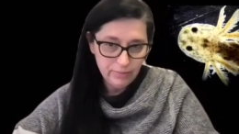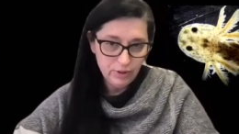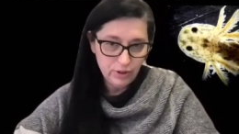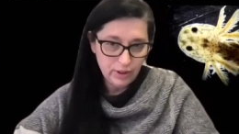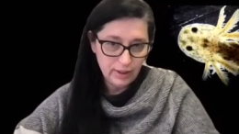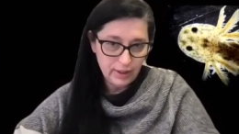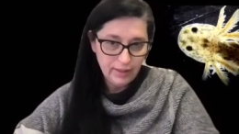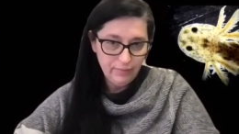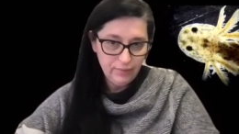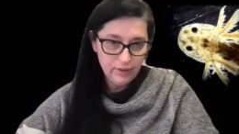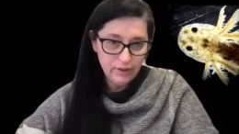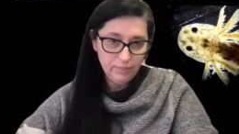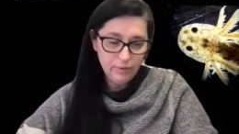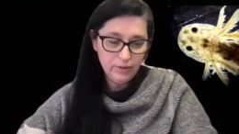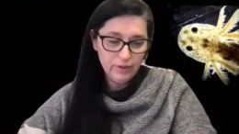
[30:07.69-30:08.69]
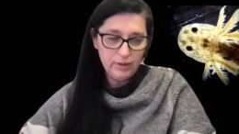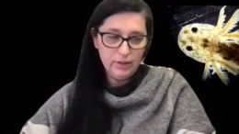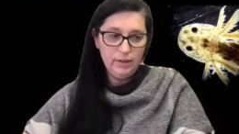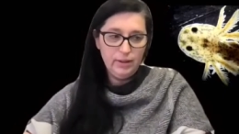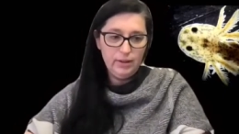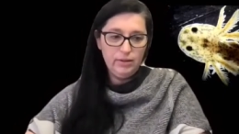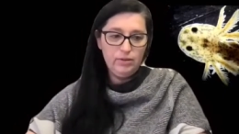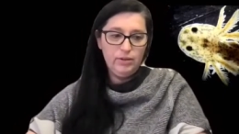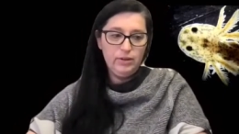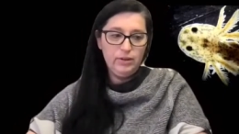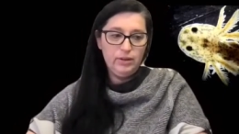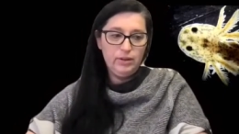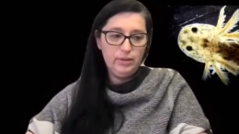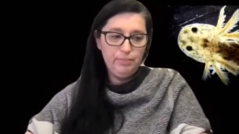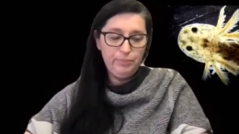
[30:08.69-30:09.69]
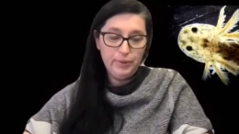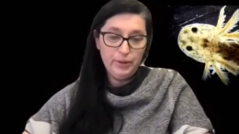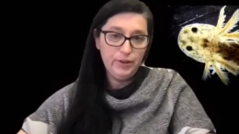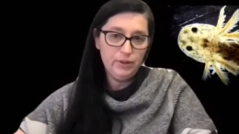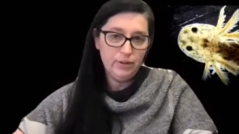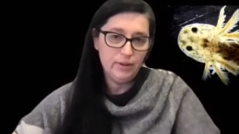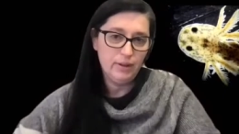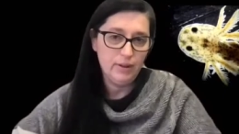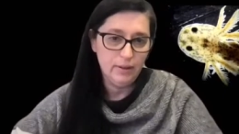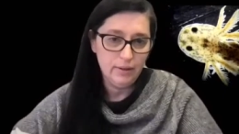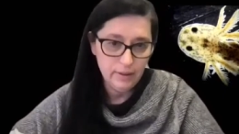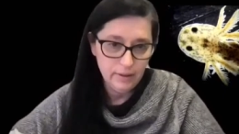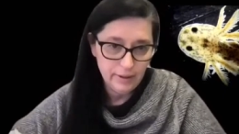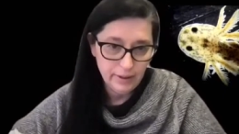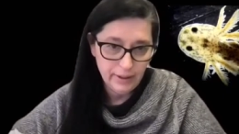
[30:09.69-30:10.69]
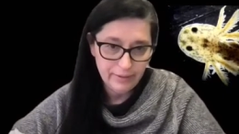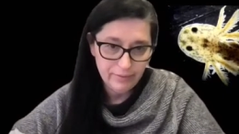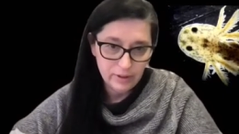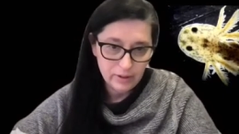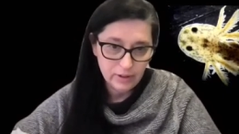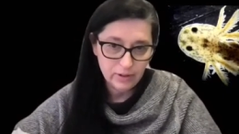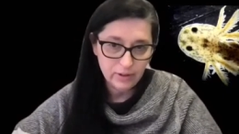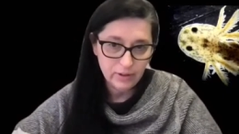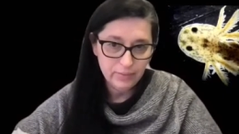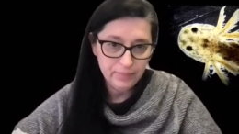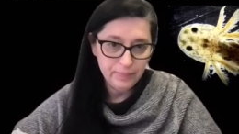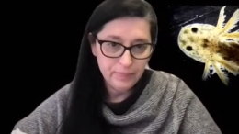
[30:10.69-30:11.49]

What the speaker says: which I have, is mostly done on the personal level, you know.